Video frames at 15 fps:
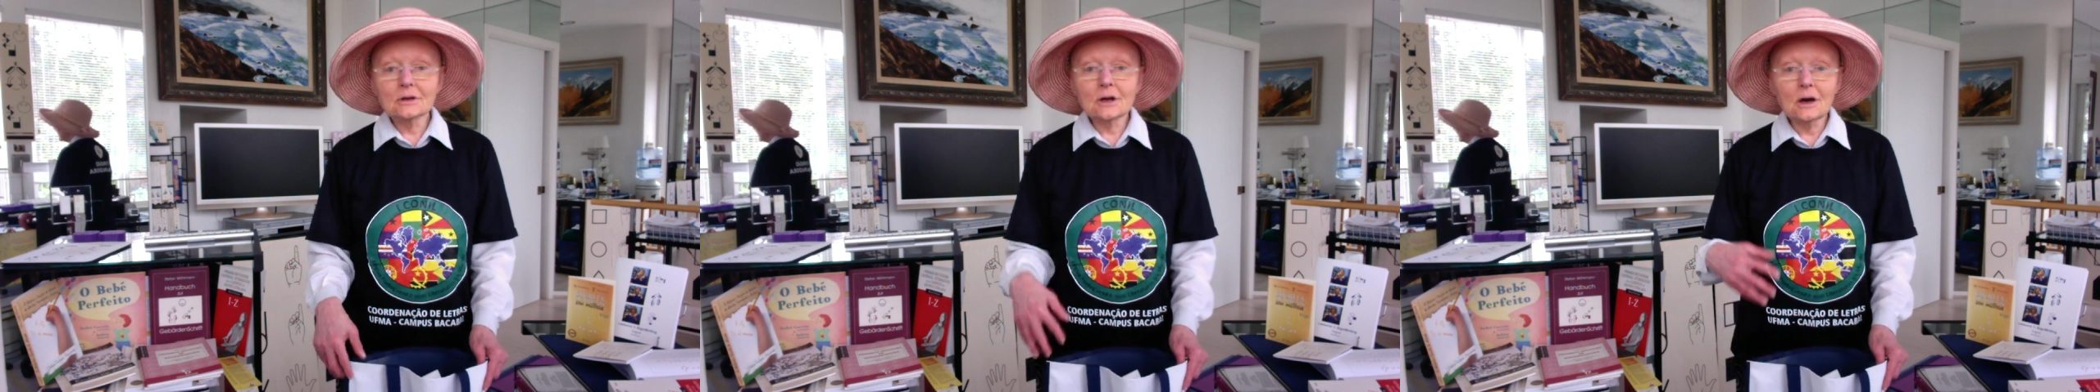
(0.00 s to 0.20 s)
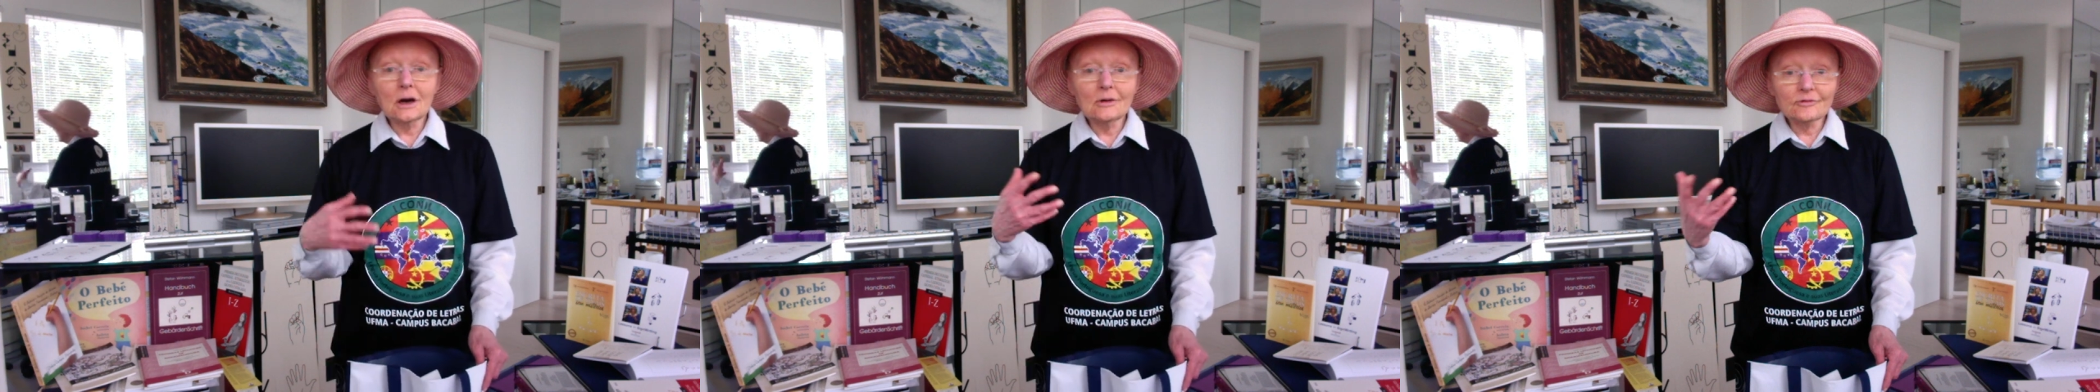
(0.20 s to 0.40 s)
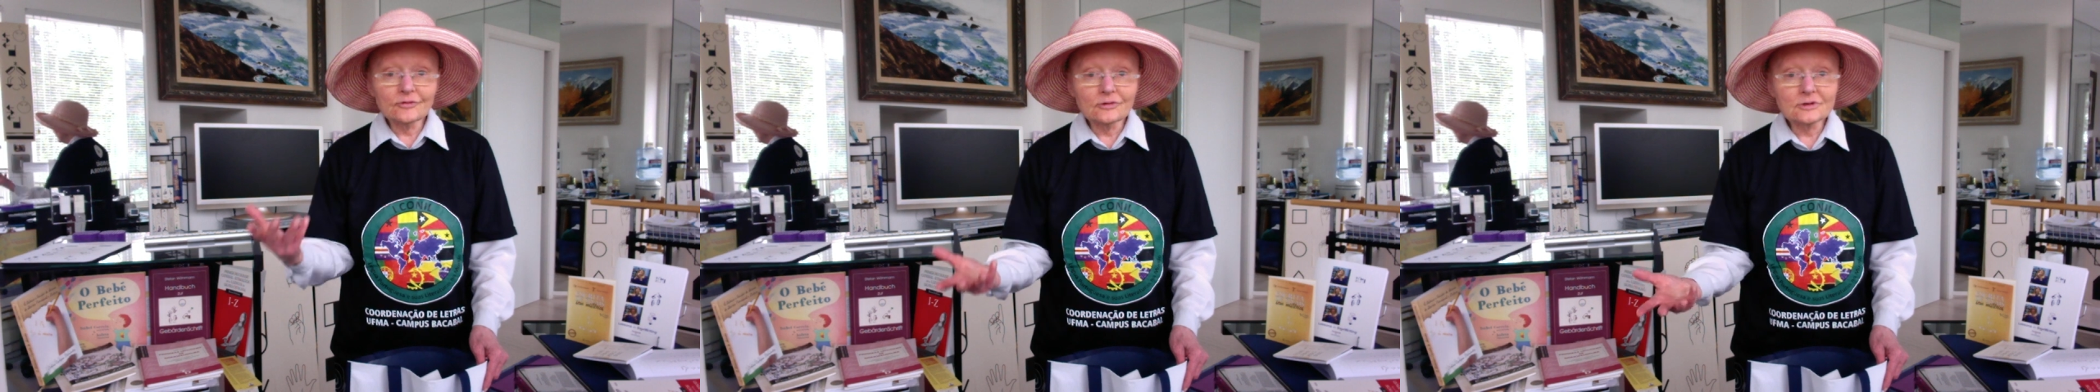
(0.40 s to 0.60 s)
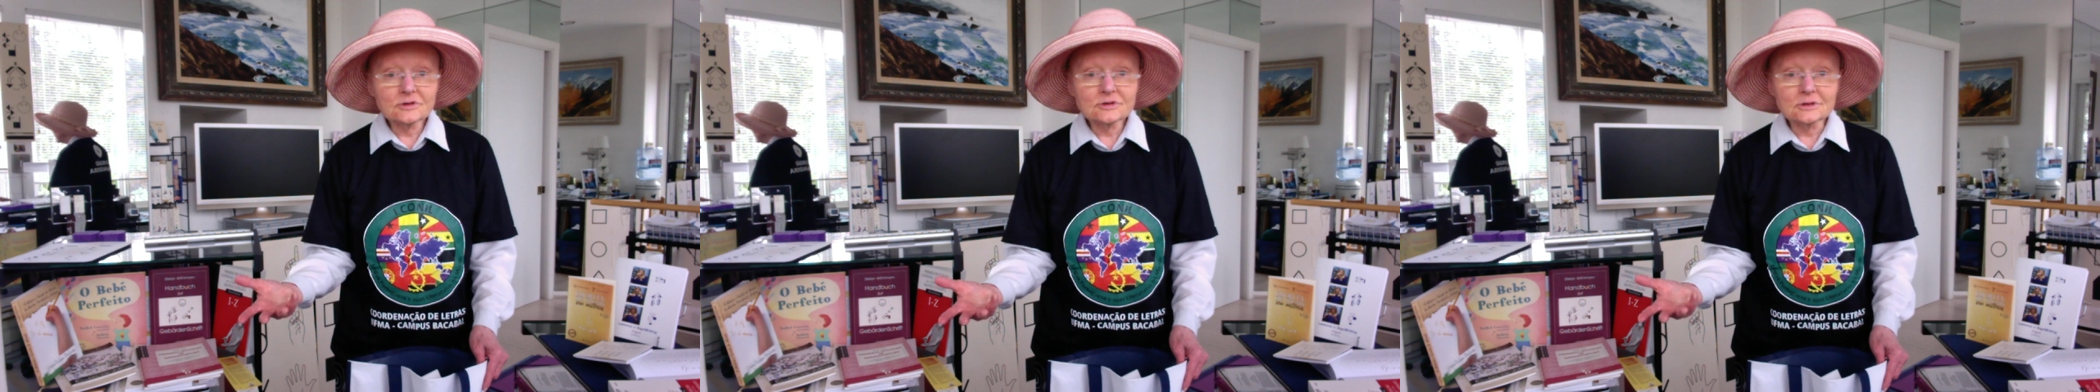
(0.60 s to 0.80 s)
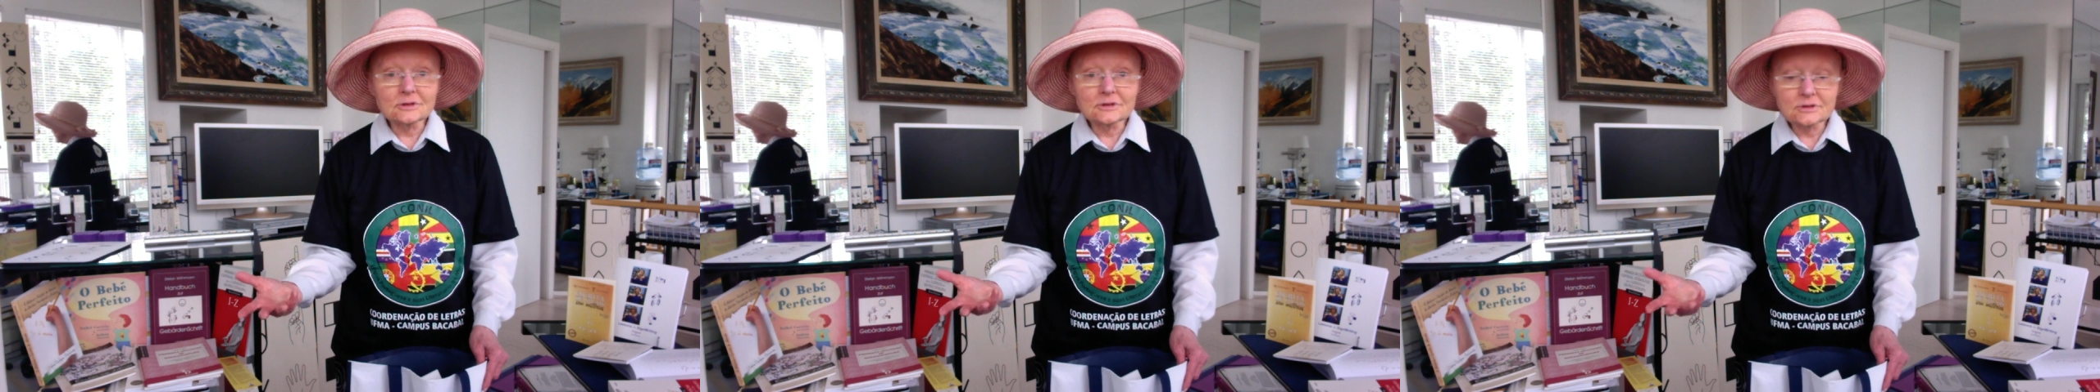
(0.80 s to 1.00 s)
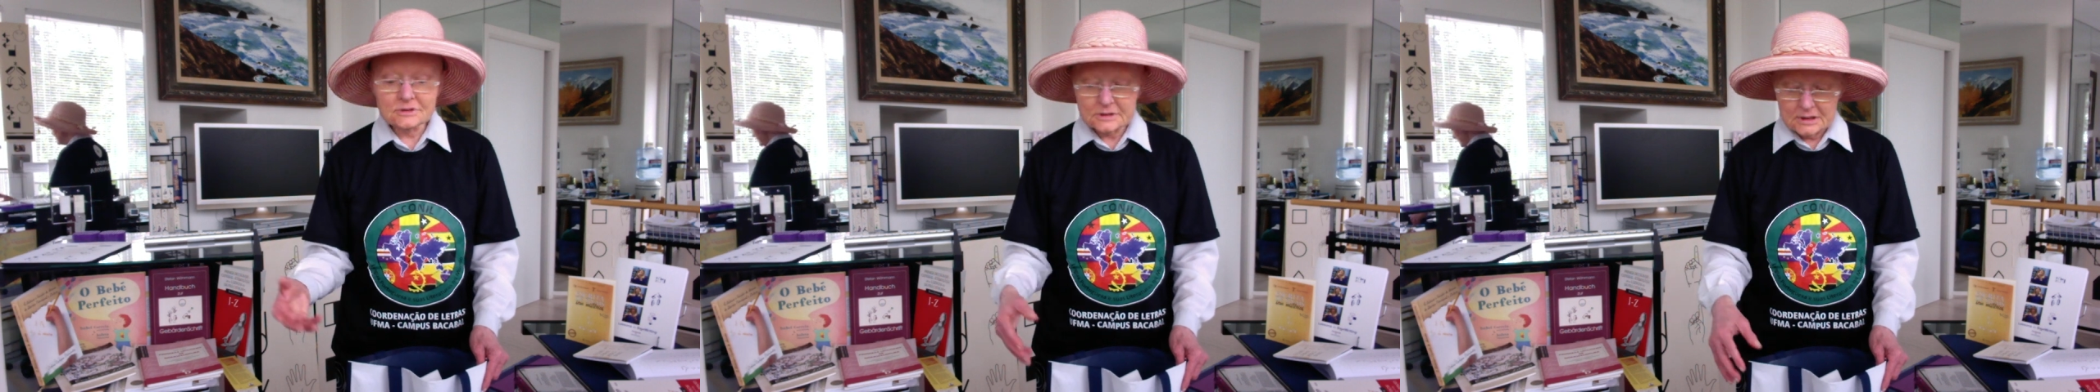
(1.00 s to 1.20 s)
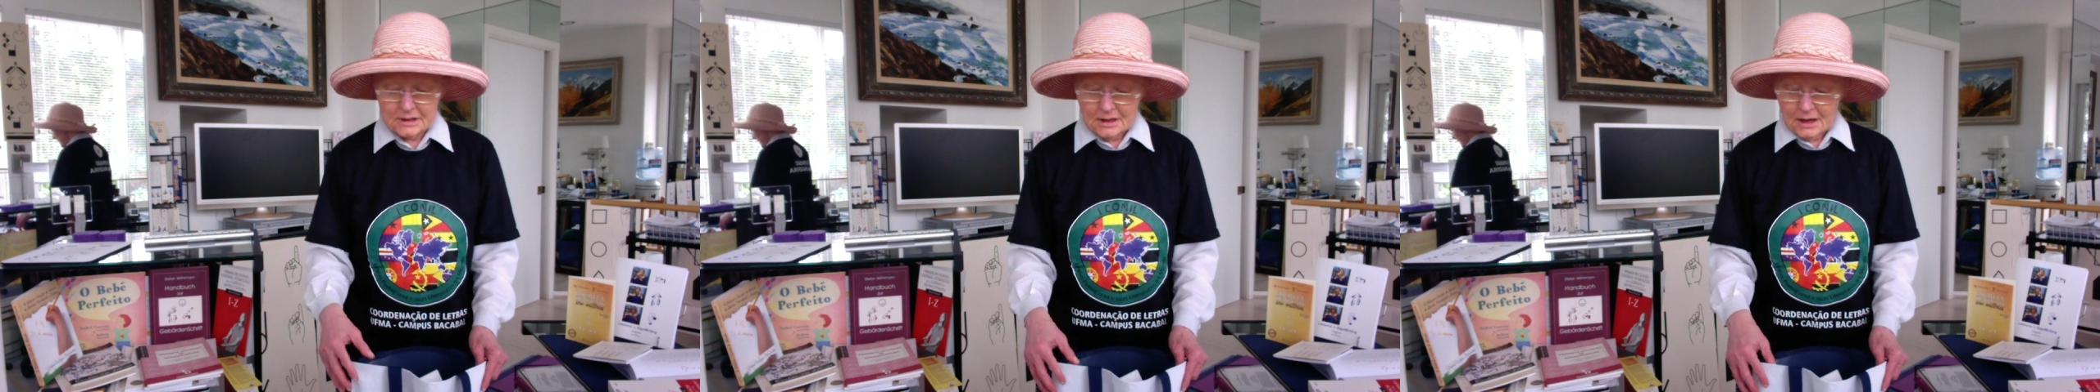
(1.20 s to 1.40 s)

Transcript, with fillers: conferences